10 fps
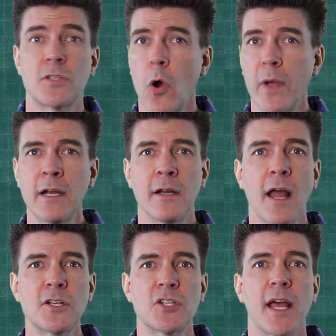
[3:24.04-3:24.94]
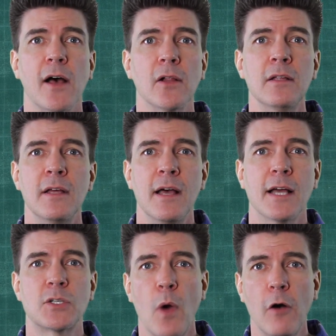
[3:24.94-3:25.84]
So in a nutshell,
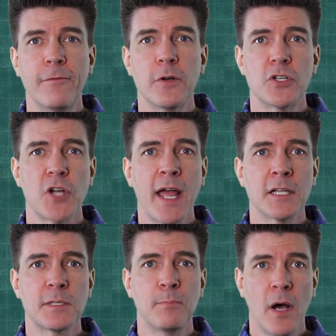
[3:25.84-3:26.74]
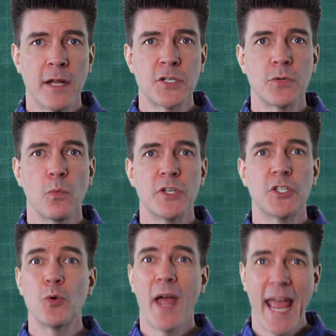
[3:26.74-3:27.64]
a 12-foot giant's punch
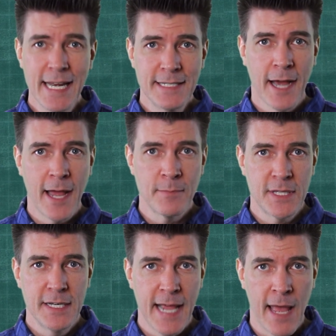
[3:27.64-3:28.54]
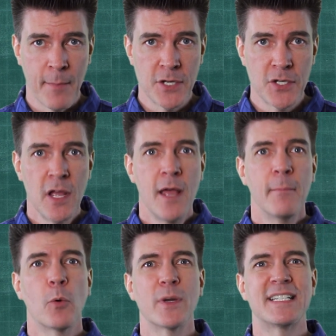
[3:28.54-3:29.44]
would do 8 times the damage,
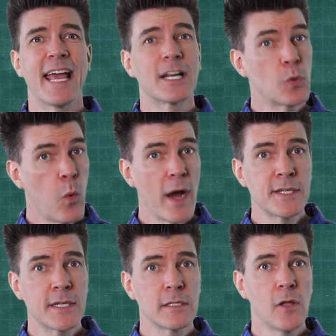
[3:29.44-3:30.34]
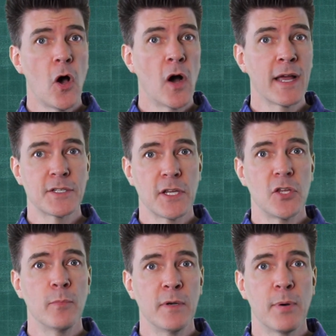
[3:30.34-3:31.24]
but would take twice as long as a
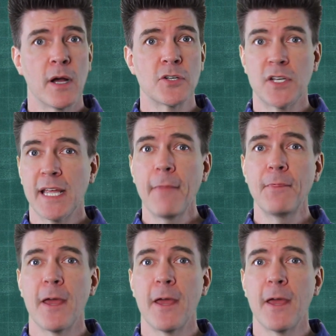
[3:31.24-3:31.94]
human punch to get